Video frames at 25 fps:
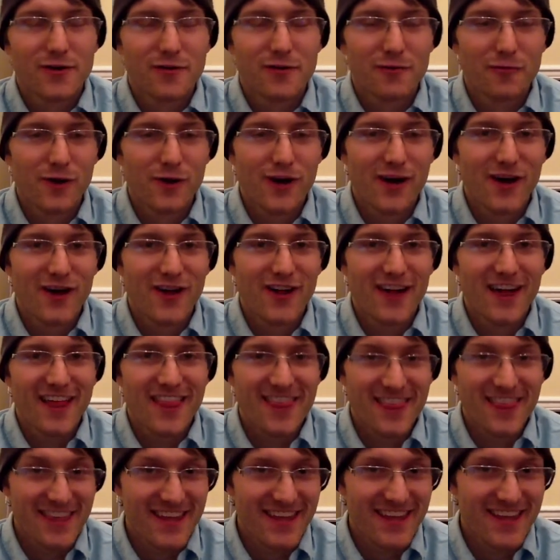Well, I
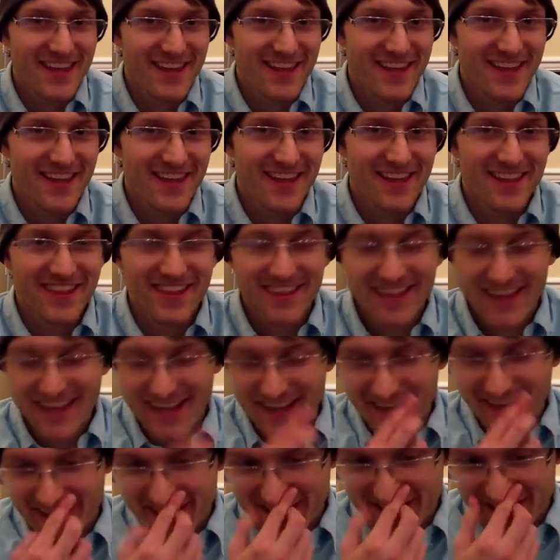think
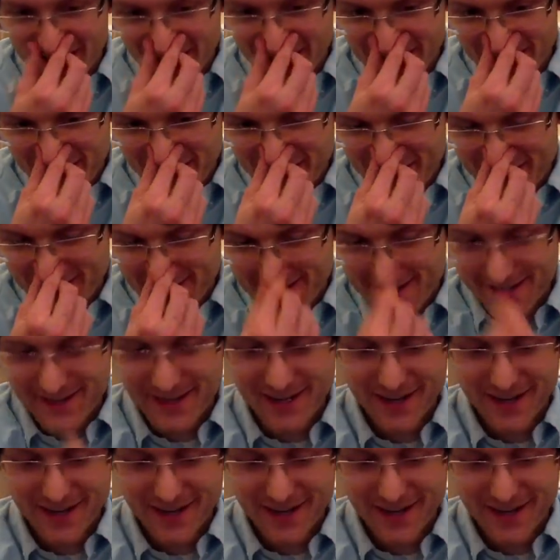that it